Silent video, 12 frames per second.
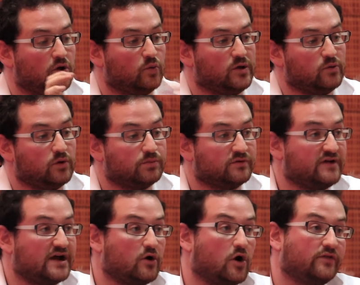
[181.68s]
we will
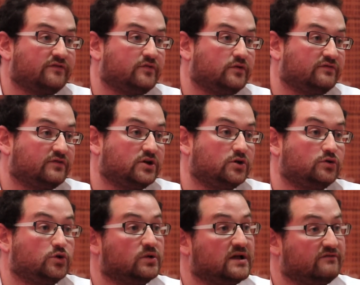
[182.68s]
provide all the food for you,
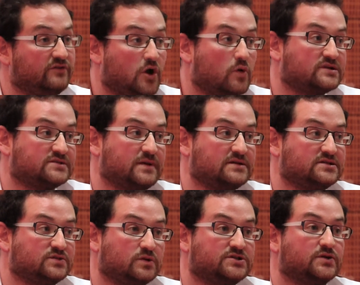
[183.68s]
you will have no
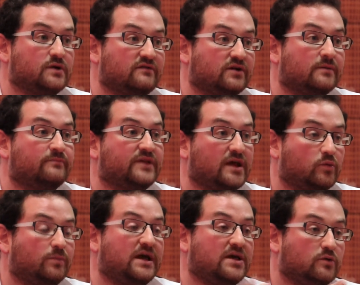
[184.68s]
expenses whatsoever, and
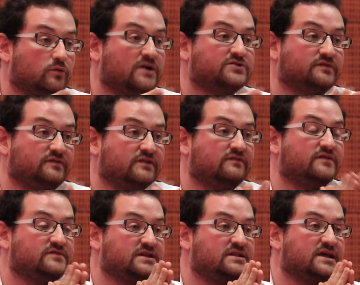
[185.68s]
we'll pay you a rental fee of
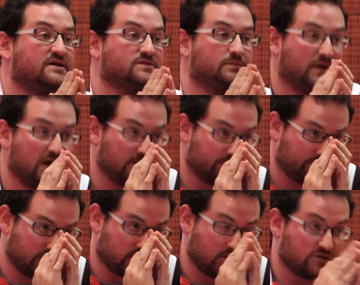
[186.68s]
15,000 baht.
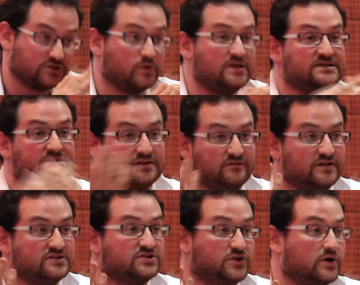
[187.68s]
So he's
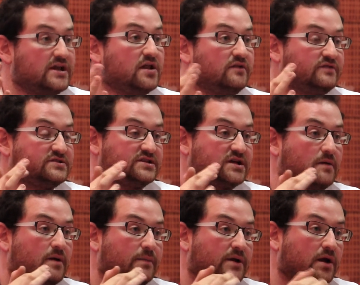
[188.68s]
convinced 30 elephants to
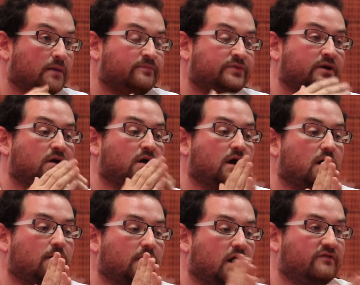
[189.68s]
come up here.
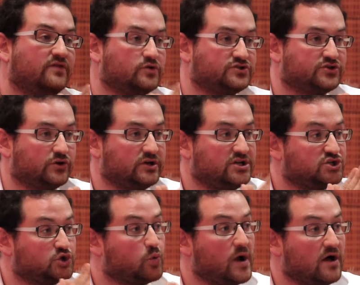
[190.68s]
Of those 30,
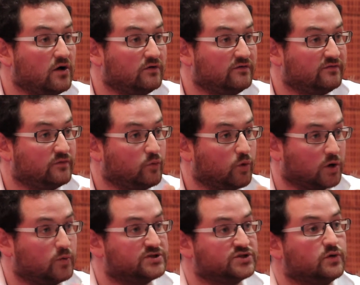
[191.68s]
12
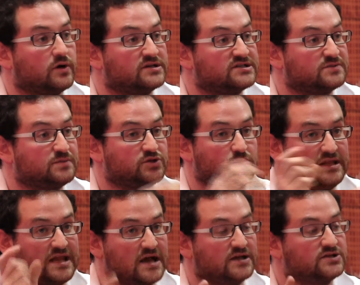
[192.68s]
work with tourists between
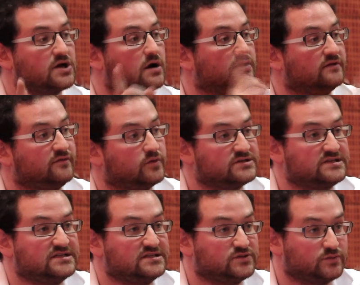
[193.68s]
the Anantar and the Four
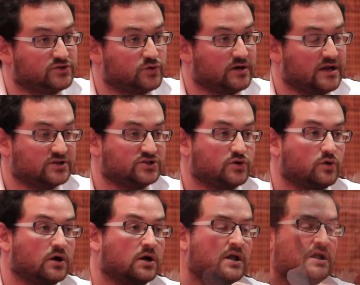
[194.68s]
Seasons Resort next
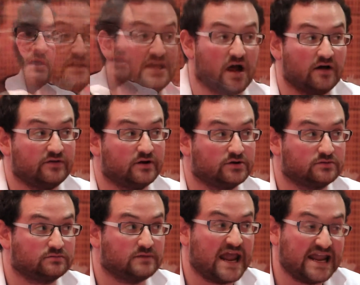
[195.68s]
door. The
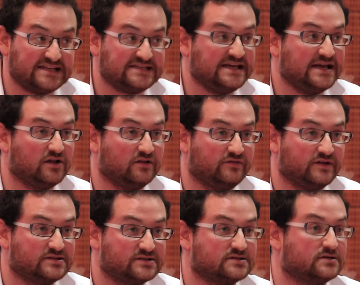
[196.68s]
other 18
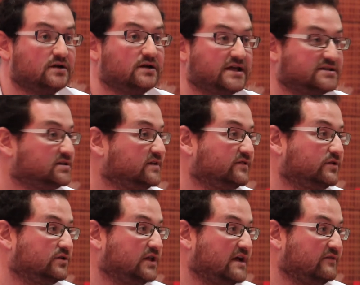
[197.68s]
elephants get to live a
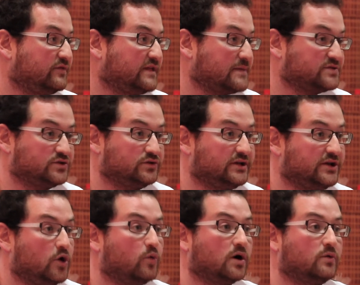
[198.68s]
good life with absolutely
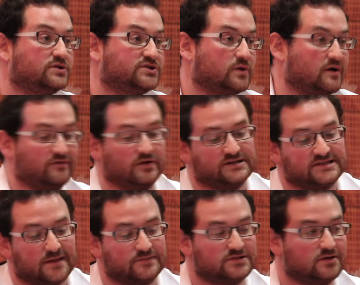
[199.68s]
no work whatsoever
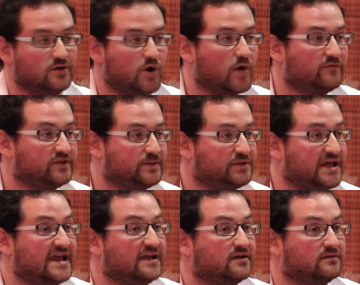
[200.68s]
except hopefully
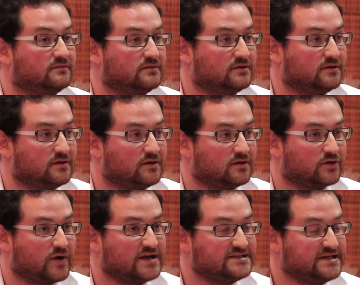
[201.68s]
playing
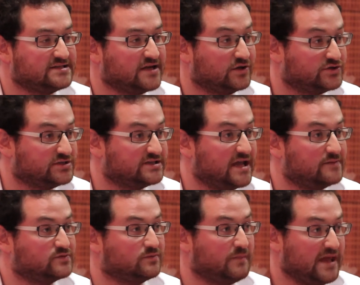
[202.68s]
crazy intelligence
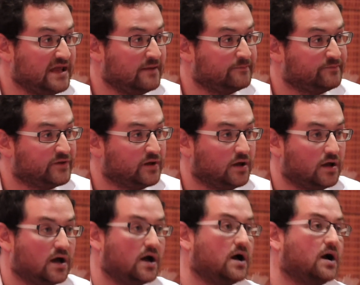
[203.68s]
games with me.
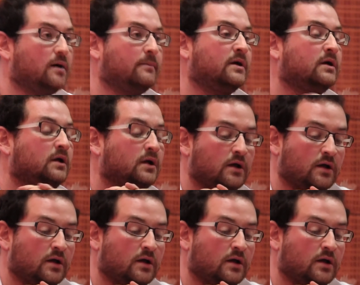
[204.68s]
And